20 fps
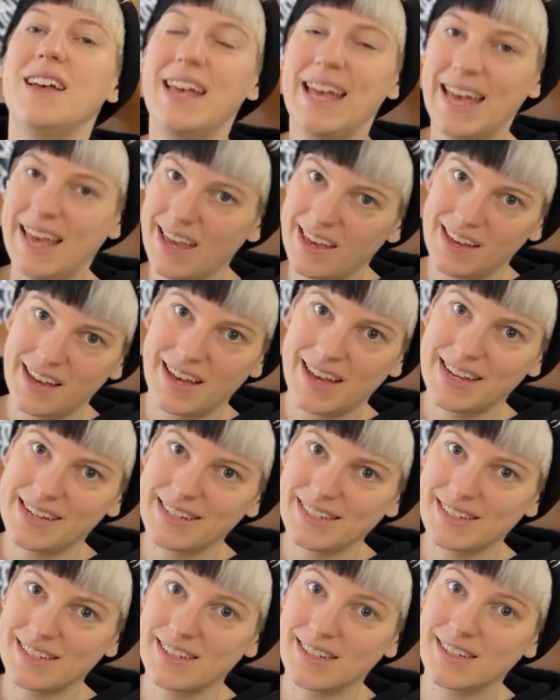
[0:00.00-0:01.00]
Hey
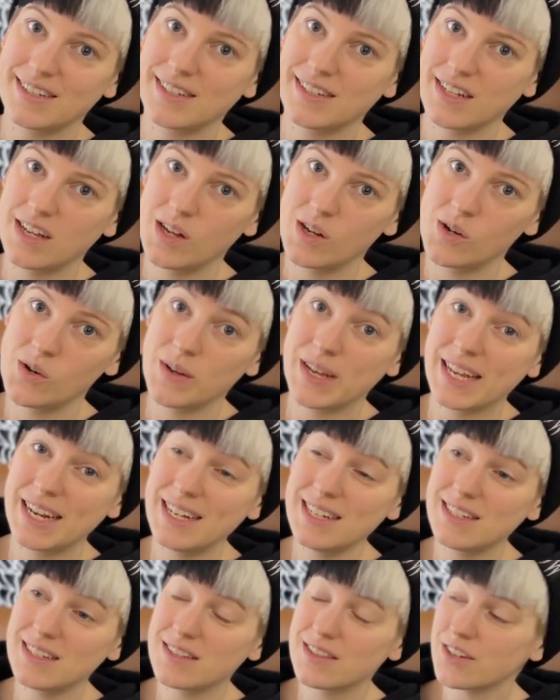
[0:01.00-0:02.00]
guys, so it
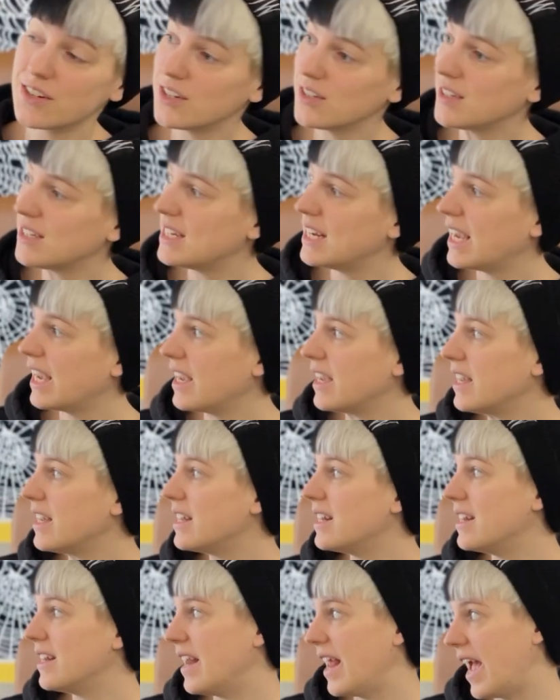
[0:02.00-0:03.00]
is Thursday
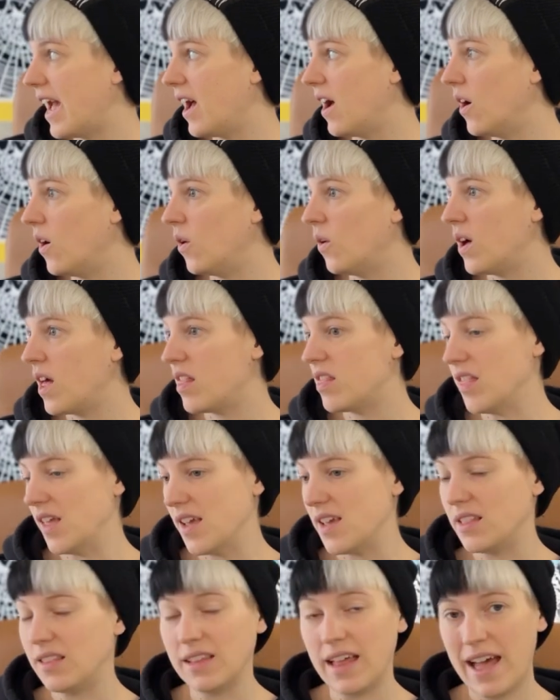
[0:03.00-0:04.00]
now.
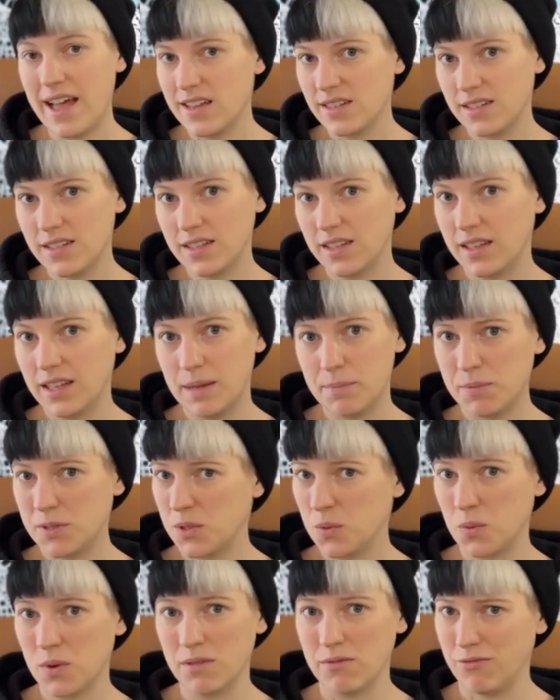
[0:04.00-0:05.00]
The last clips
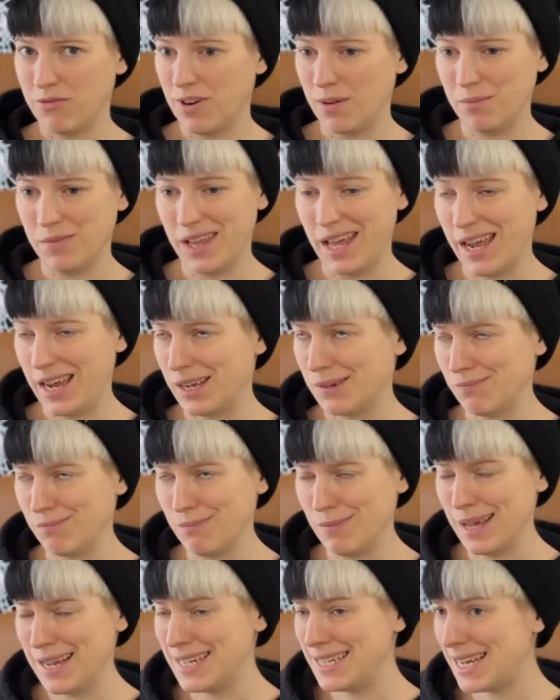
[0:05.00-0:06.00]
were from like
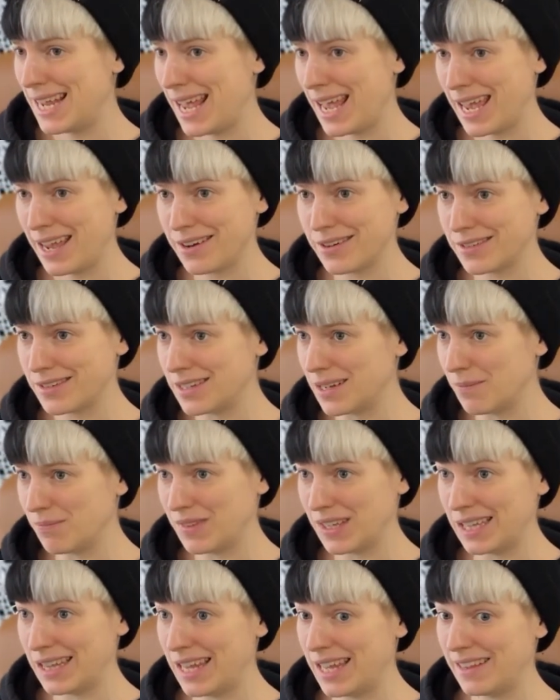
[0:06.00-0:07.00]
Monday or
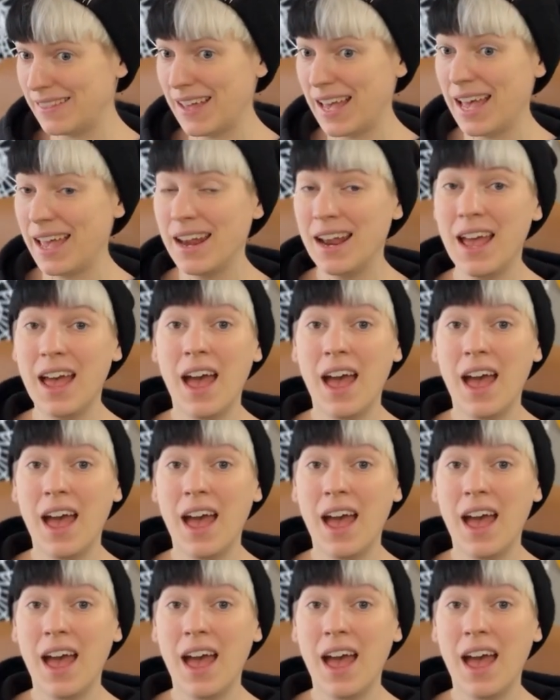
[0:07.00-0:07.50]
something like that.